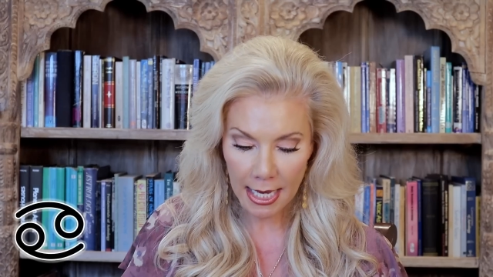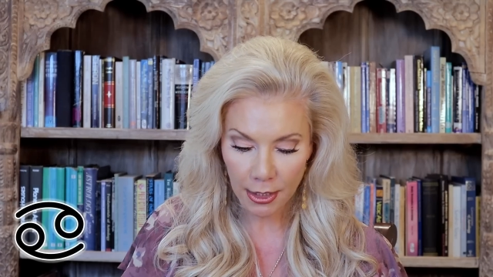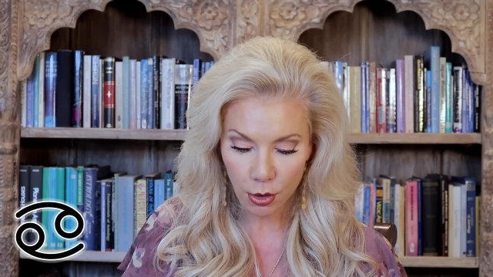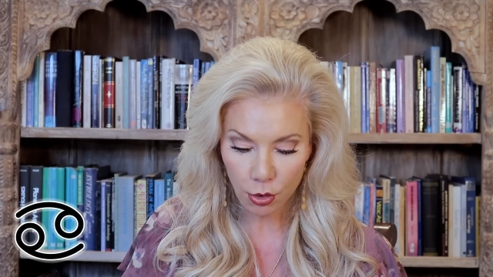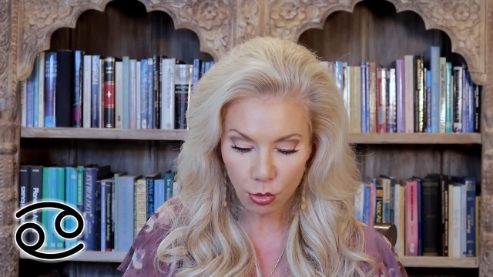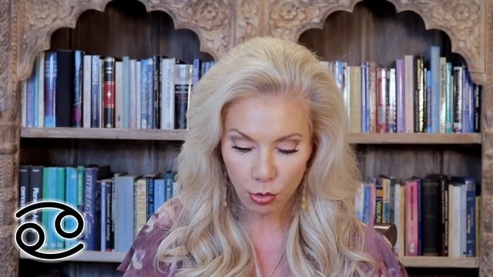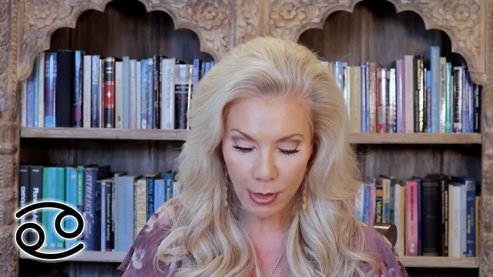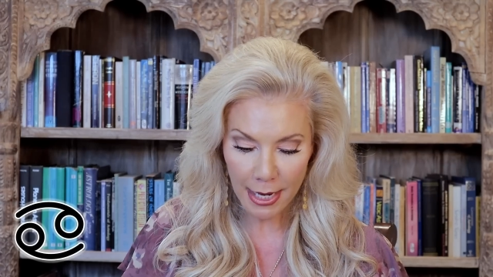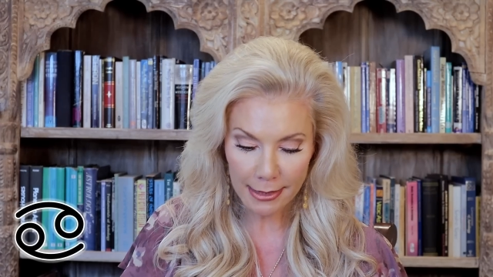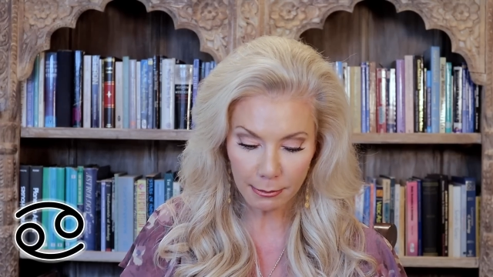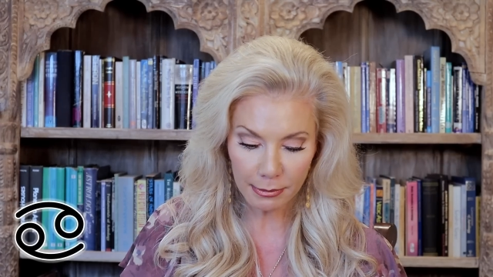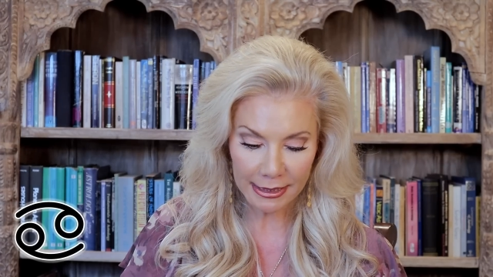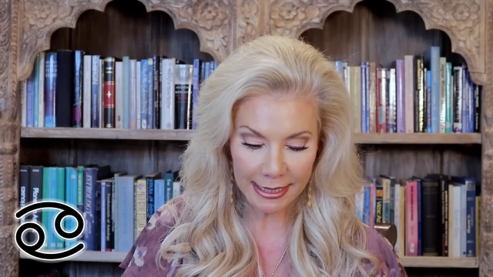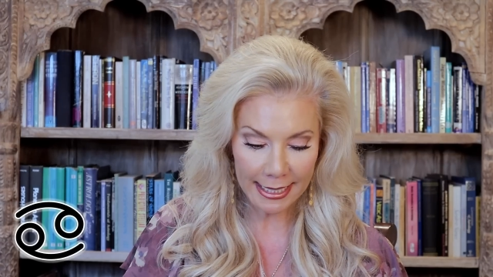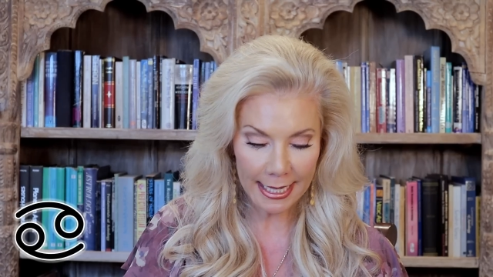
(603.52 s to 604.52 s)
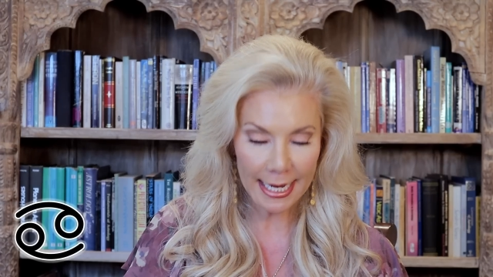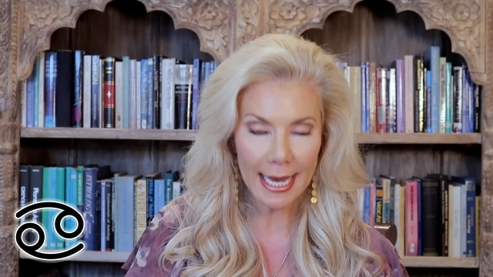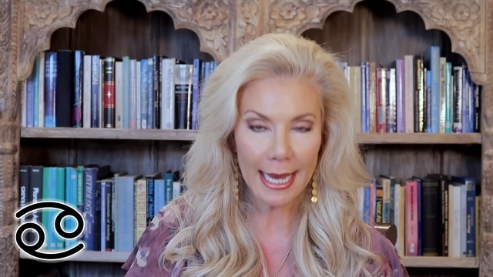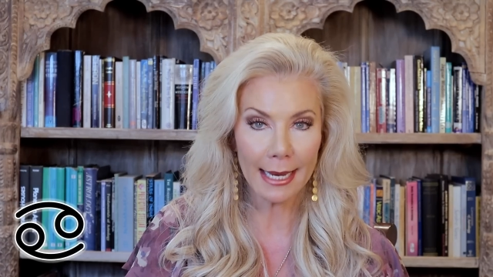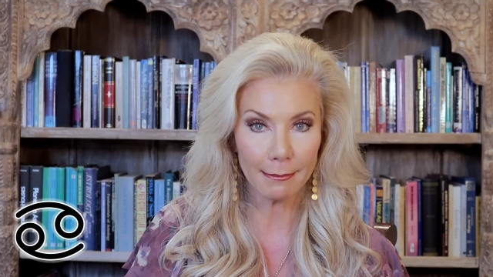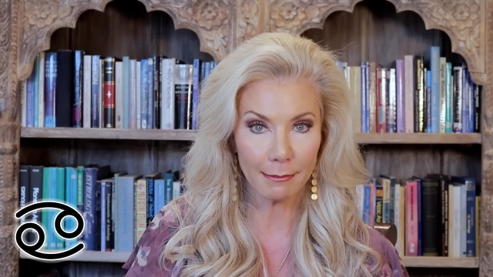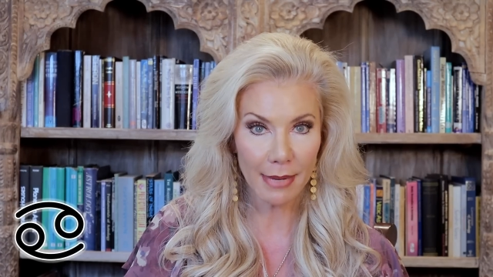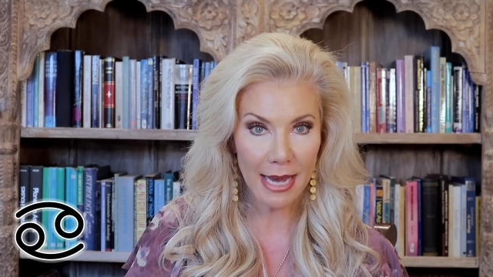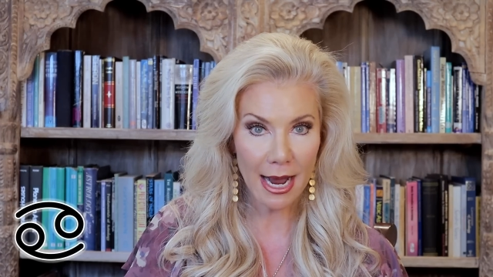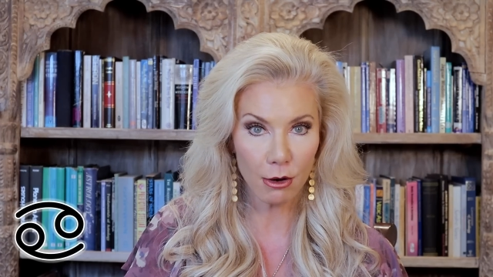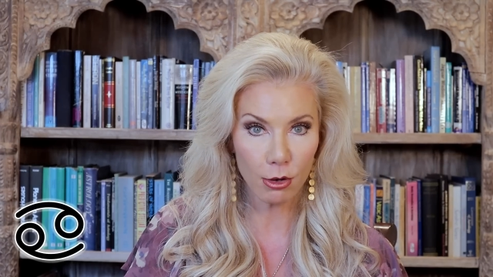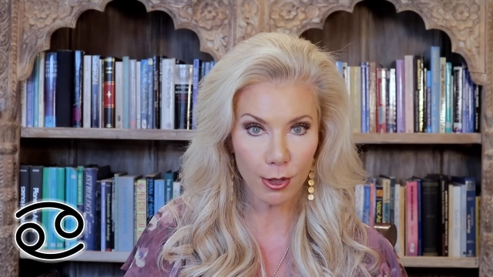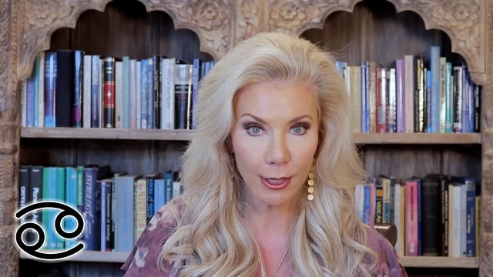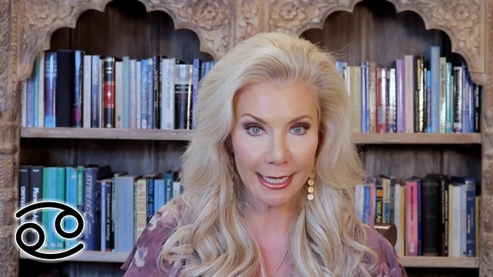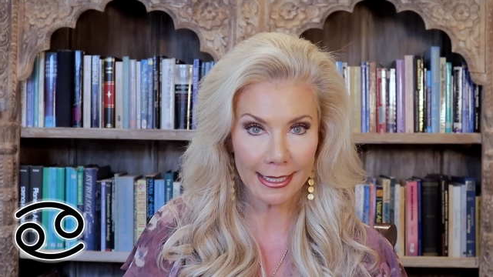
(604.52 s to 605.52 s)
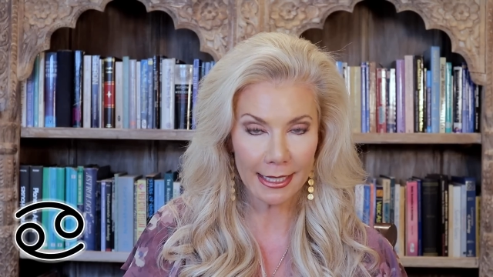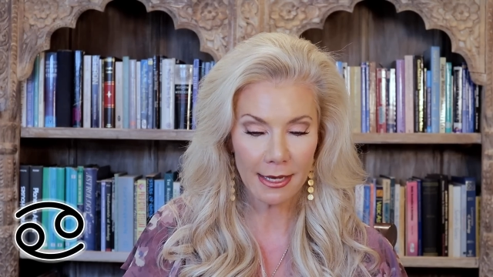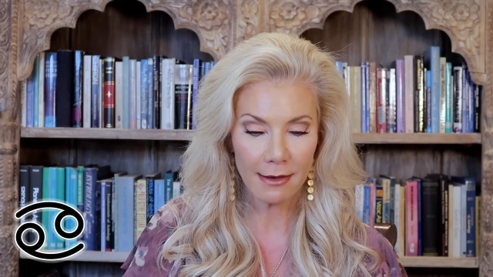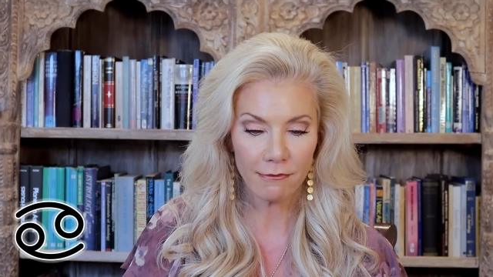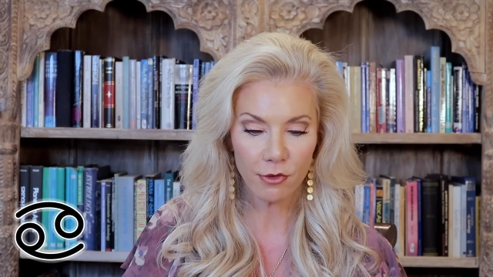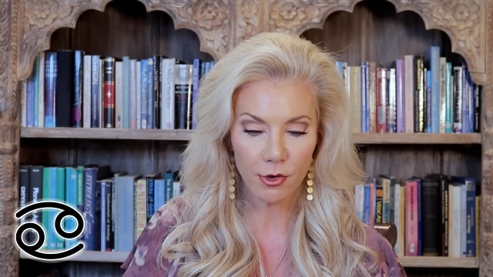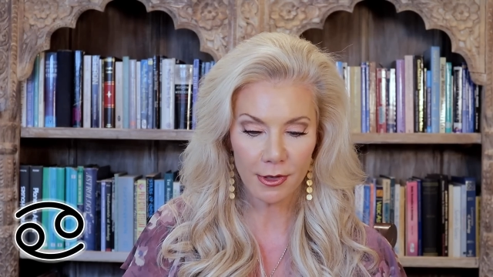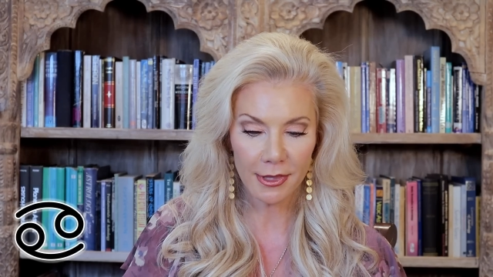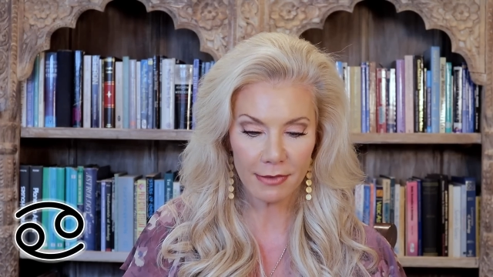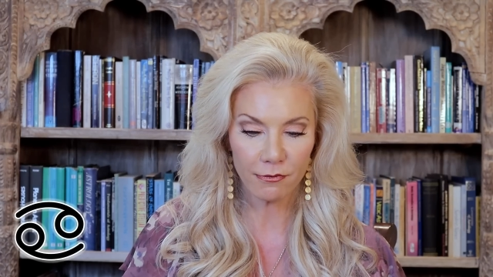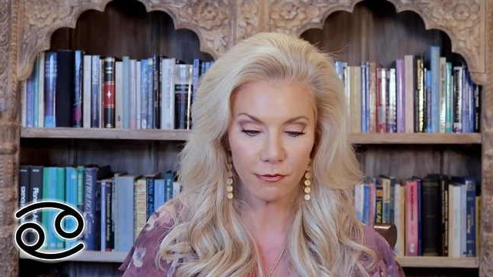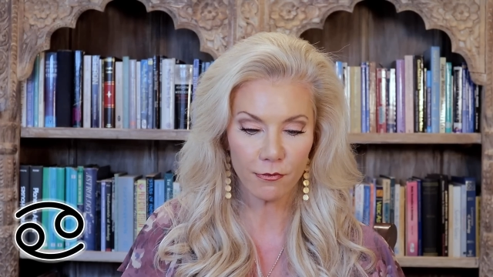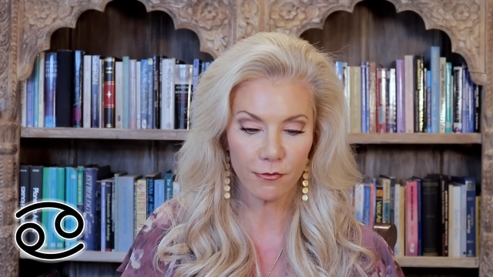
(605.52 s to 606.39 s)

incredibly empowering for